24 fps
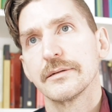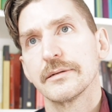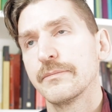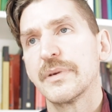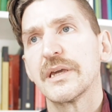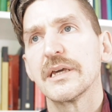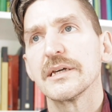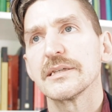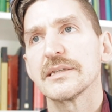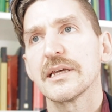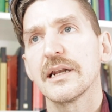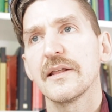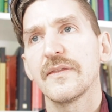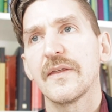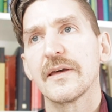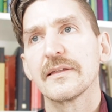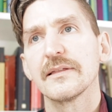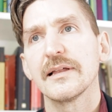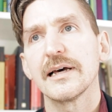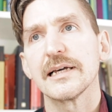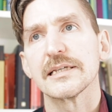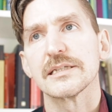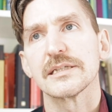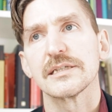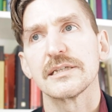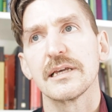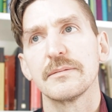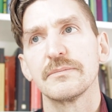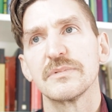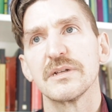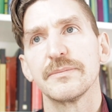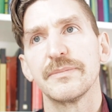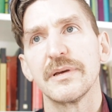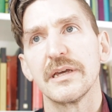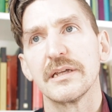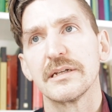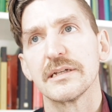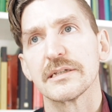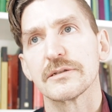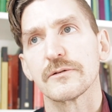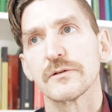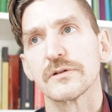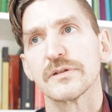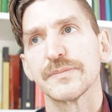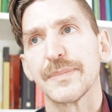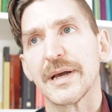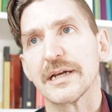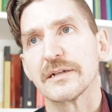Because anything less seemed to be
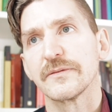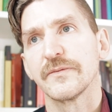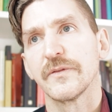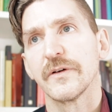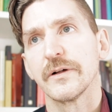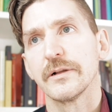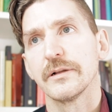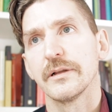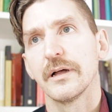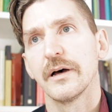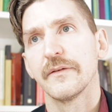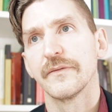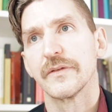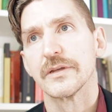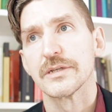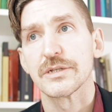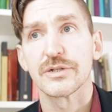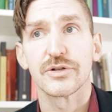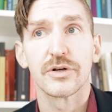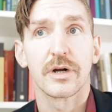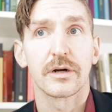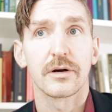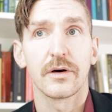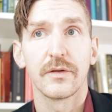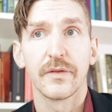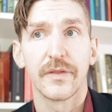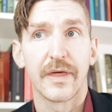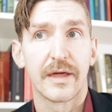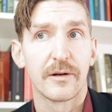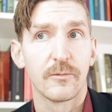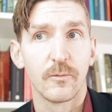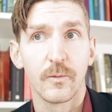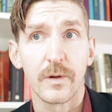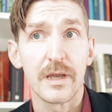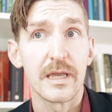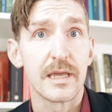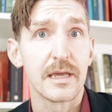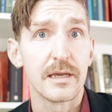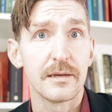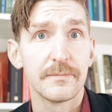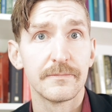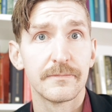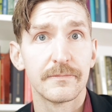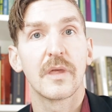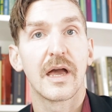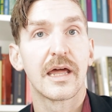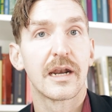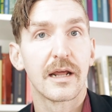disrespectful of the struggle that we,
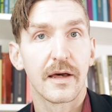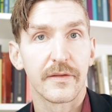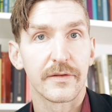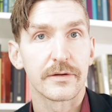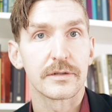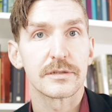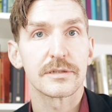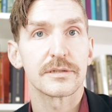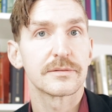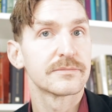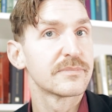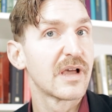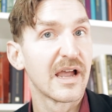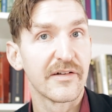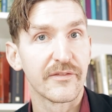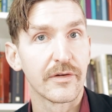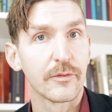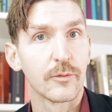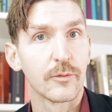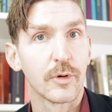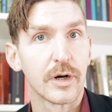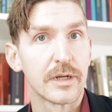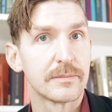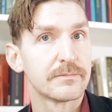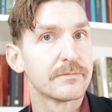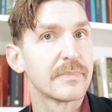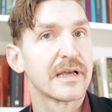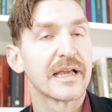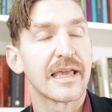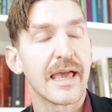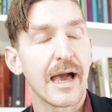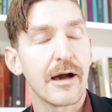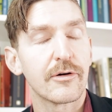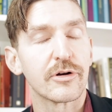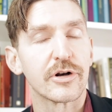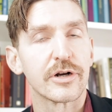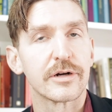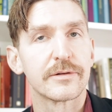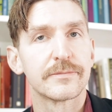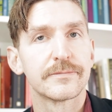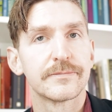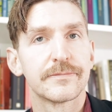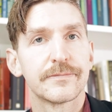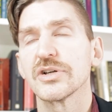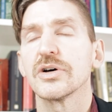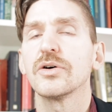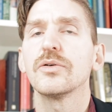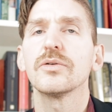and others, everyone, encounter.
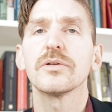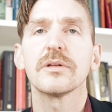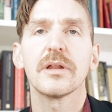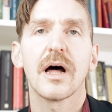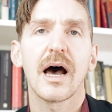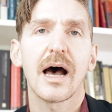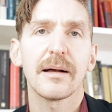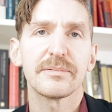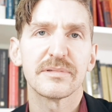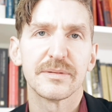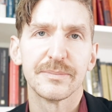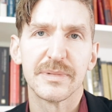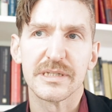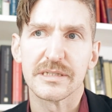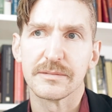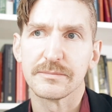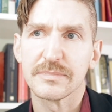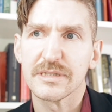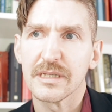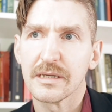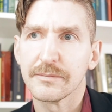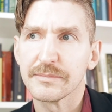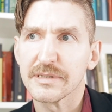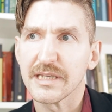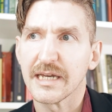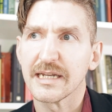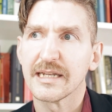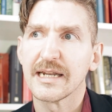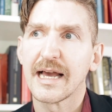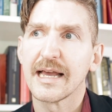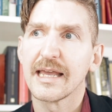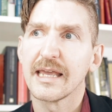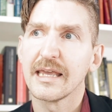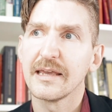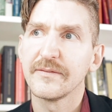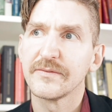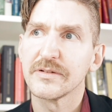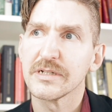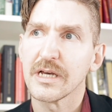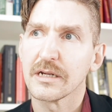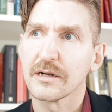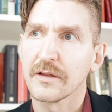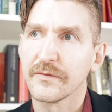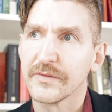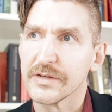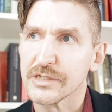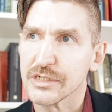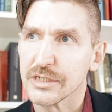Total optimism seems like naive
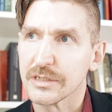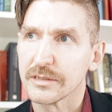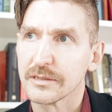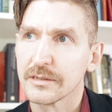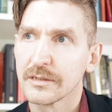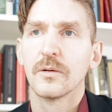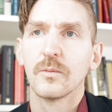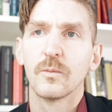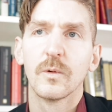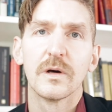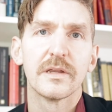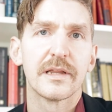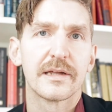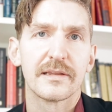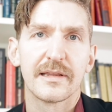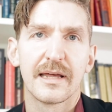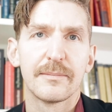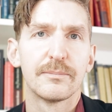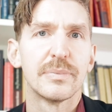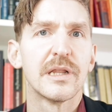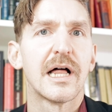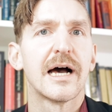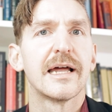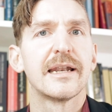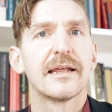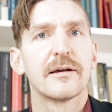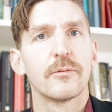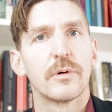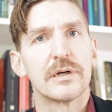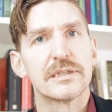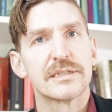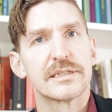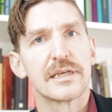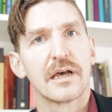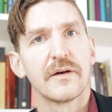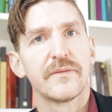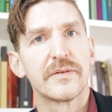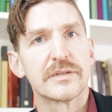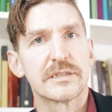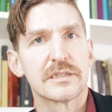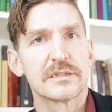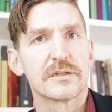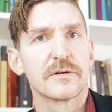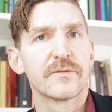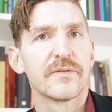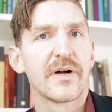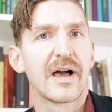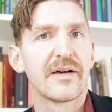tunnel vision, willingly blinding oneself as a
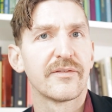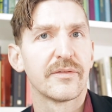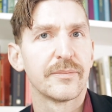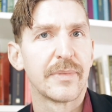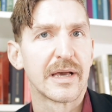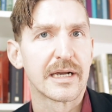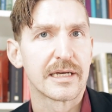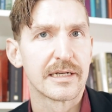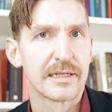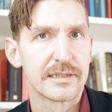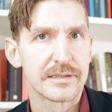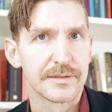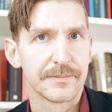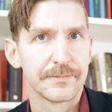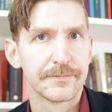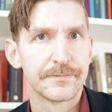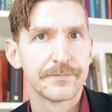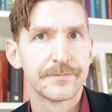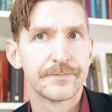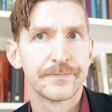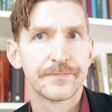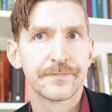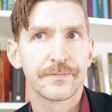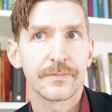survival mechanism.